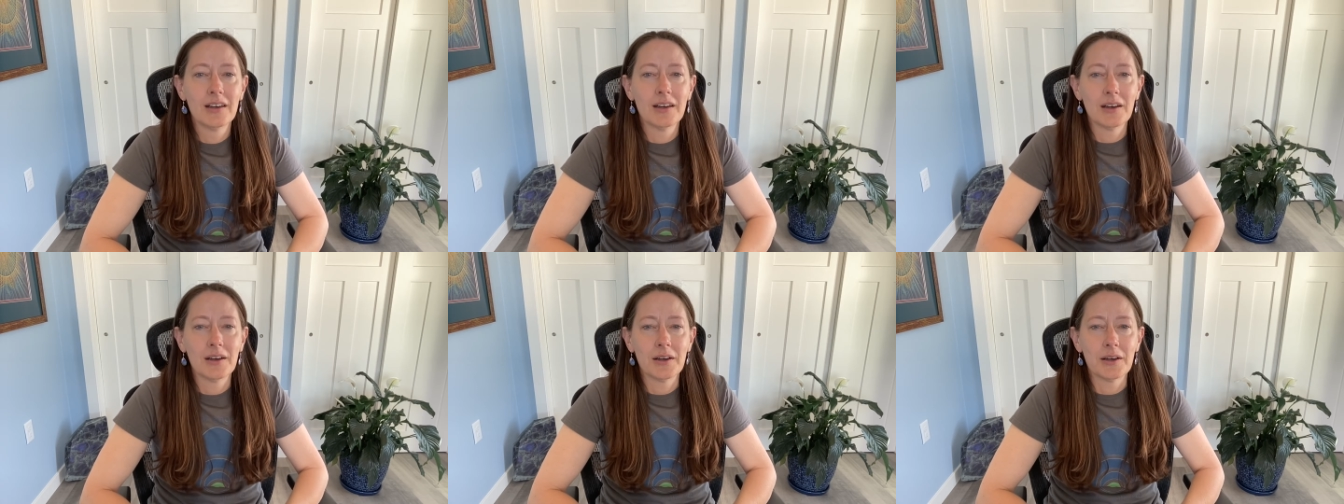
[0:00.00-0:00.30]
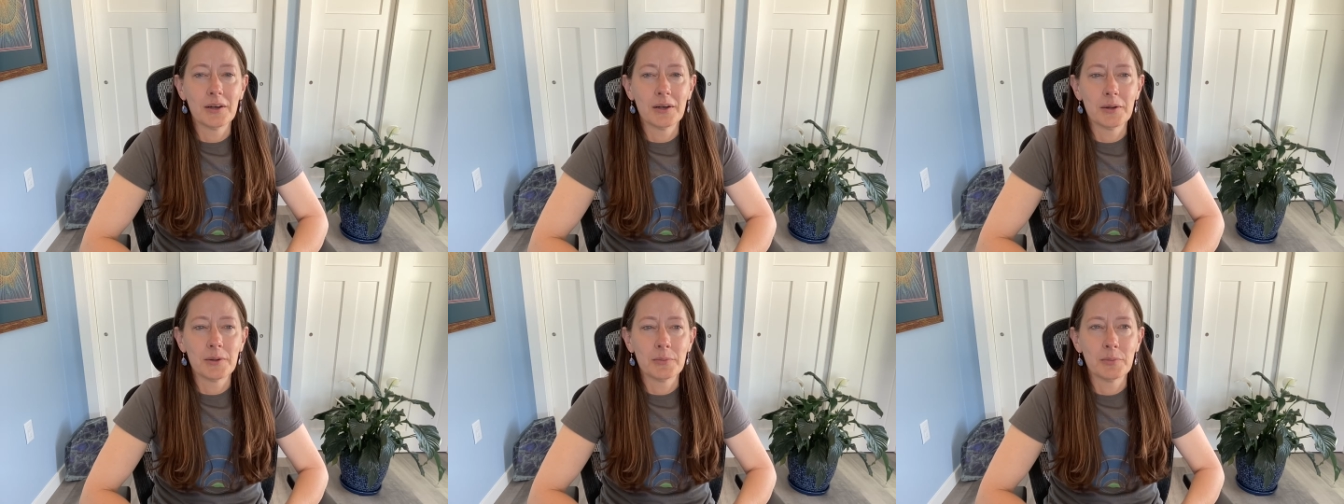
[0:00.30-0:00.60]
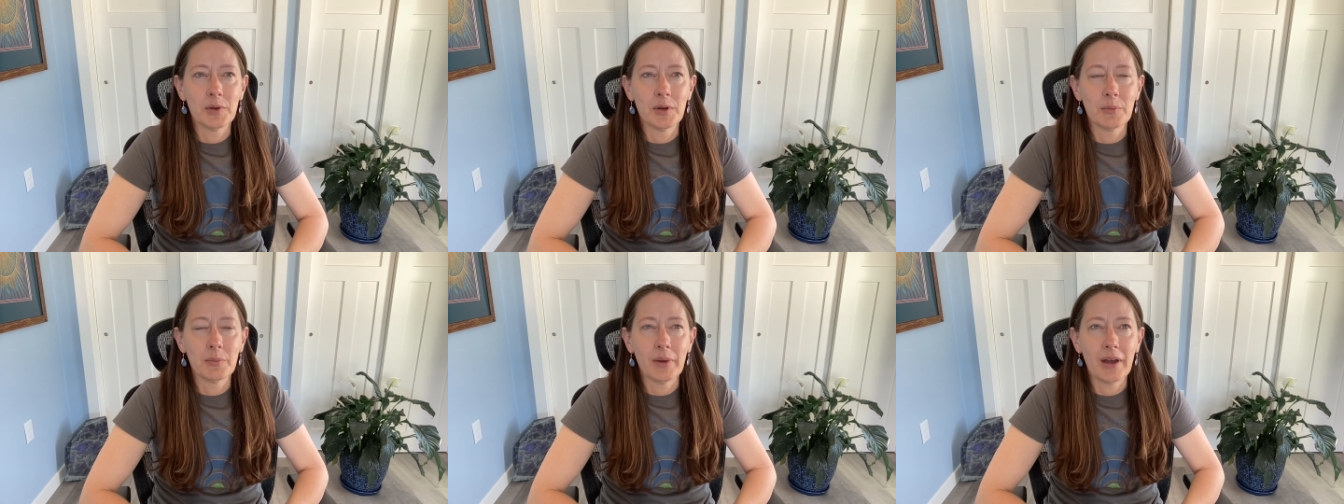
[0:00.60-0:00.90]

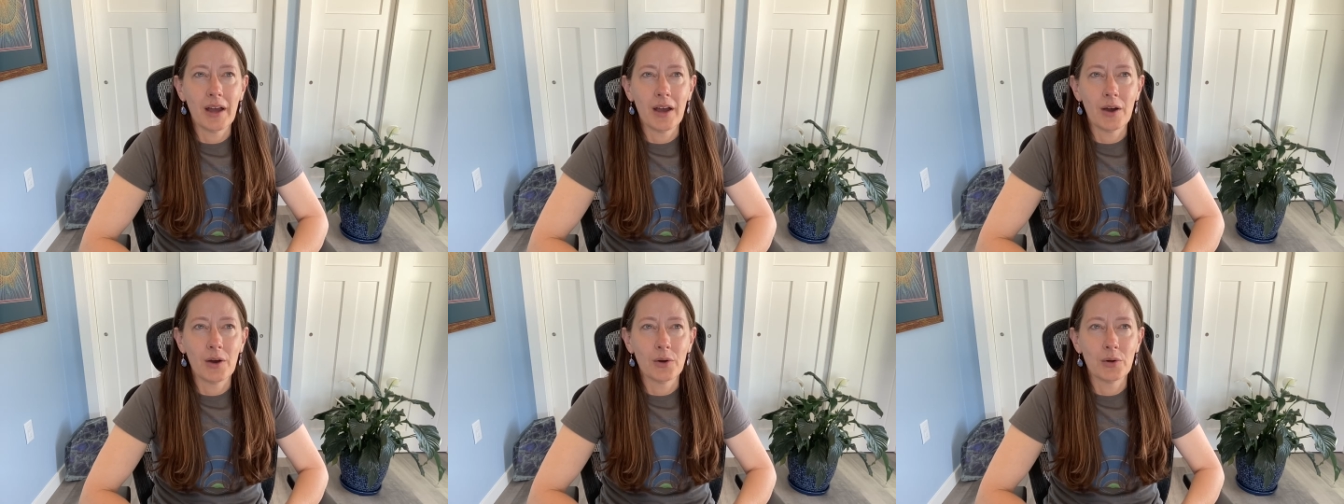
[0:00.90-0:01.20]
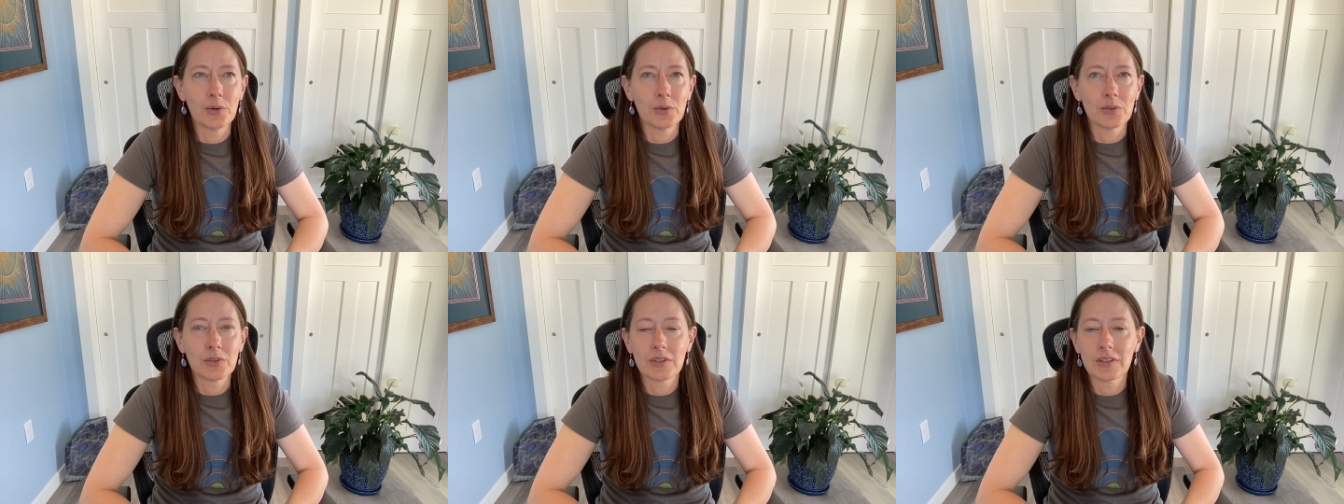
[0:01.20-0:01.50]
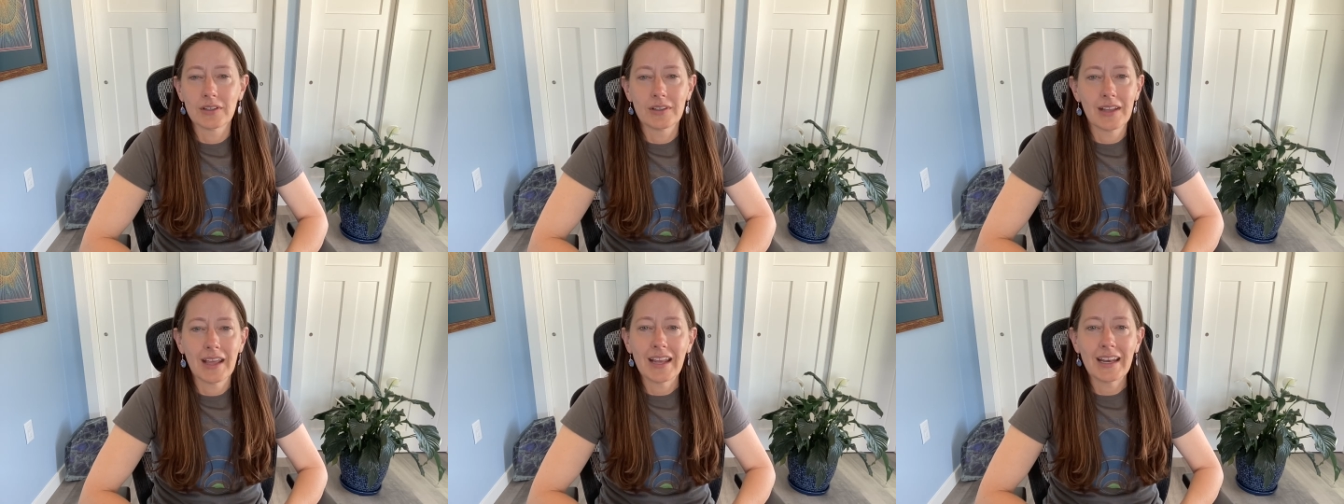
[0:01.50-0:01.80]
about
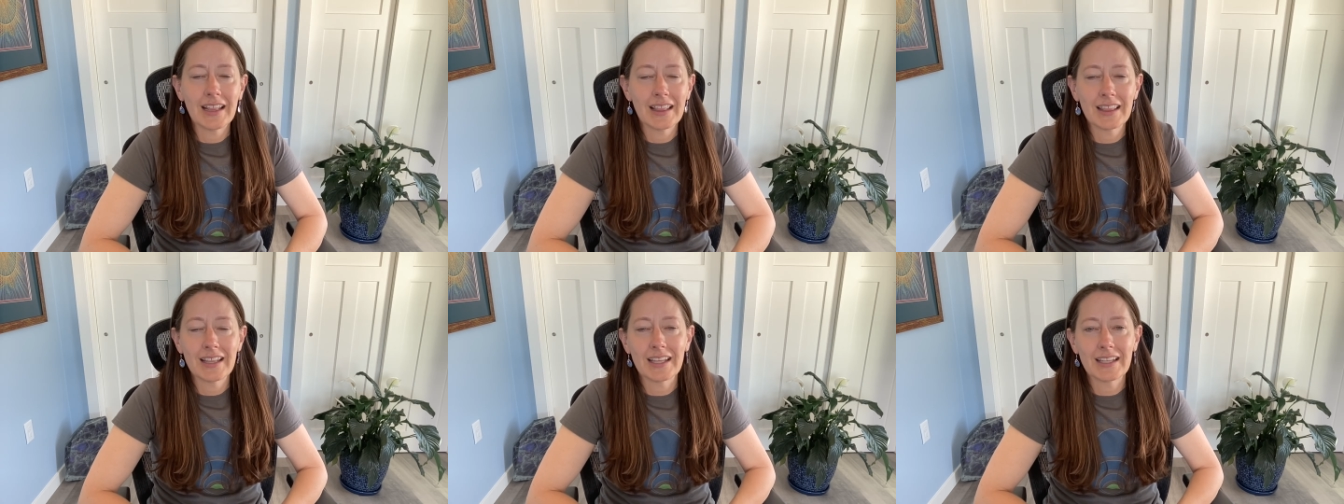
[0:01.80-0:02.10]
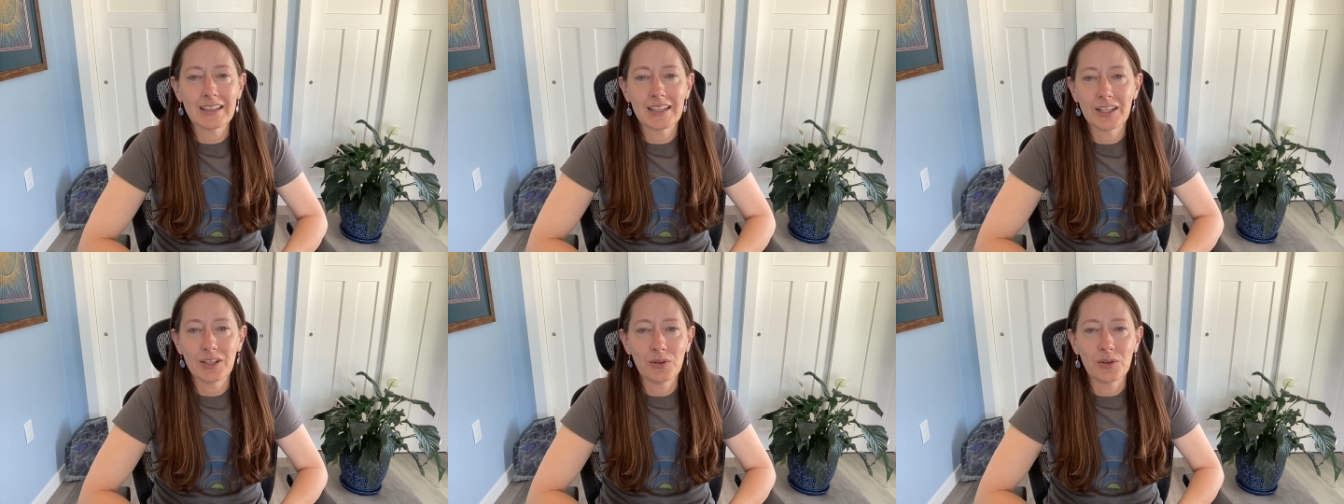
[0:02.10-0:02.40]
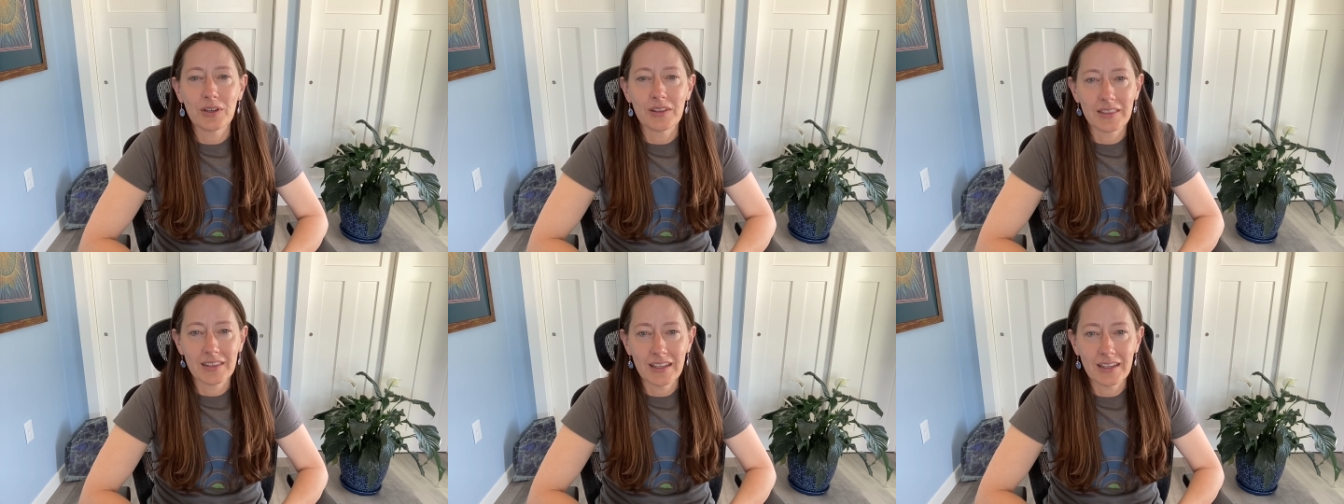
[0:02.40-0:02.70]
anything that you
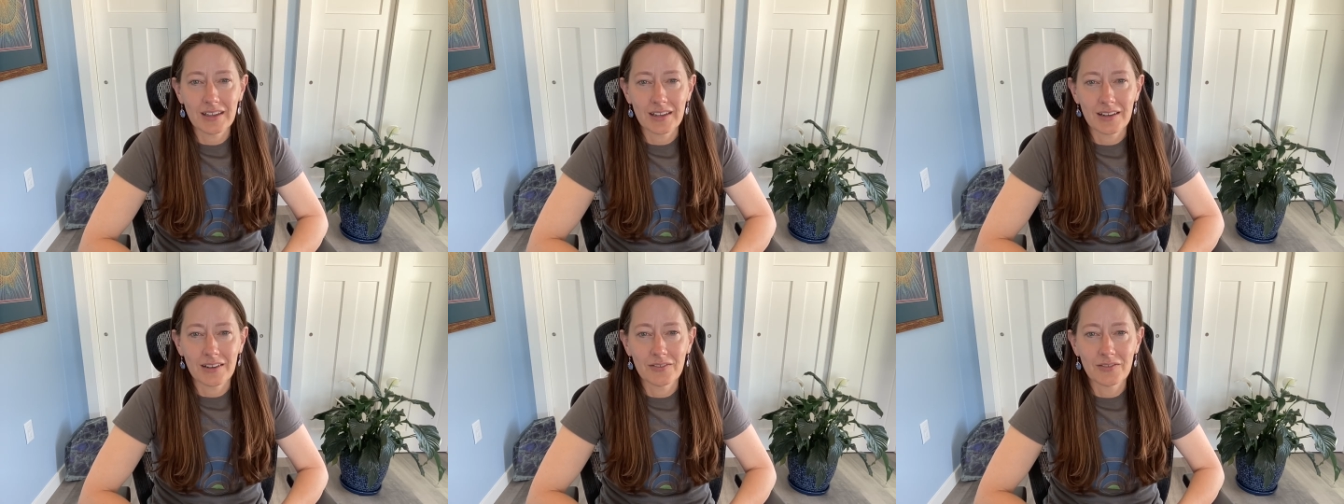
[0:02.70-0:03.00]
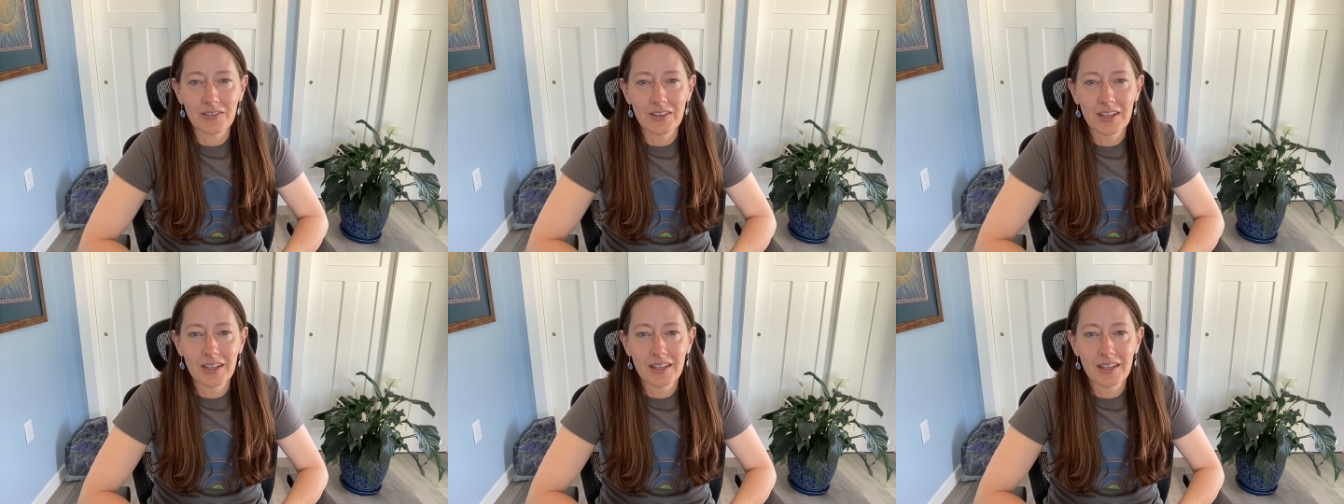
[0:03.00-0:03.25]
can think of